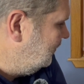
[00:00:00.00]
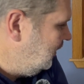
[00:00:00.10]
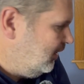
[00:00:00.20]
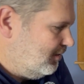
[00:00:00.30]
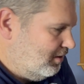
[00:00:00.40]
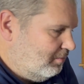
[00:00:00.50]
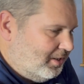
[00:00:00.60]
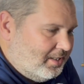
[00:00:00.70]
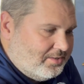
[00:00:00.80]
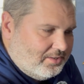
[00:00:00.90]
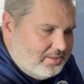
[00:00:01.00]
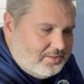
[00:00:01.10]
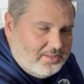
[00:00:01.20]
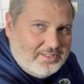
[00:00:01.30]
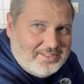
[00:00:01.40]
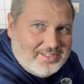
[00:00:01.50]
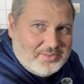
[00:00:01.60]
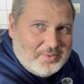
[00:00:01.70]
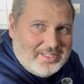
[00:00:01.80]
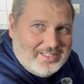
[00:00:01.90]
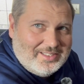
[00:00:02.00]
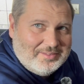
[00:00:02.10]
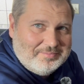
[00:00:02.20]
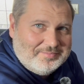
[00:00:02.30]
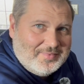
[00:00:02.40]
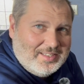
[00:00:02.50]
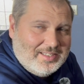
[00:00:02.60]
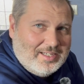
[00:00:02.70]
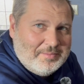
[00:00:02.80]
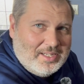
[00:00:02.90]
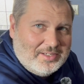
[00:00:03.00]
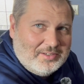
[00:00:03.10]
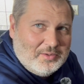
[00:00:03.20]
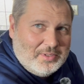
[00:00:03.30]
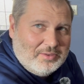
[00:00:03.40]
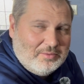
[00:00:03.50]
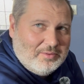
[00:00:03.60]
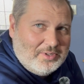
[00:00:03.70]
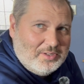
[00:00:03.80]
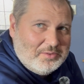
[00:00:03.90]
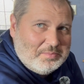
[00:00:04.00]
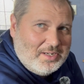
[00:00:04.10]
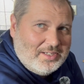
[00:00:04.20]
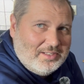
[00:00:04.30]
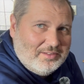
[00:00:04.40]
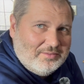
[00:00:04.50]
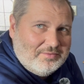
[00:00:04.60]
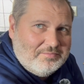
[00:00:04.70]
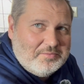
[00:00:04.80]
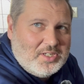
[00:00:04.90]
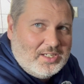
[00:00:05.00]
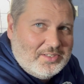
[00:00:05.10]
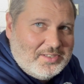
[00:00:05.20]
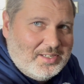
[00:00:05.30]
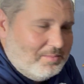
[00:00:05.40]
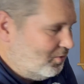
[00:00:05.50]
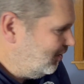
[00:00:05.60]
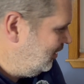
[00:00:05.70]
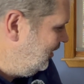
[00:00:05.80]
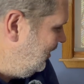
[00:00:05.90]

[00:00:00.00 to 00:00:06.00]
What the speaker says: it is a little bit nicer because at least this way I'm not going through a huge pile of sockets anymore.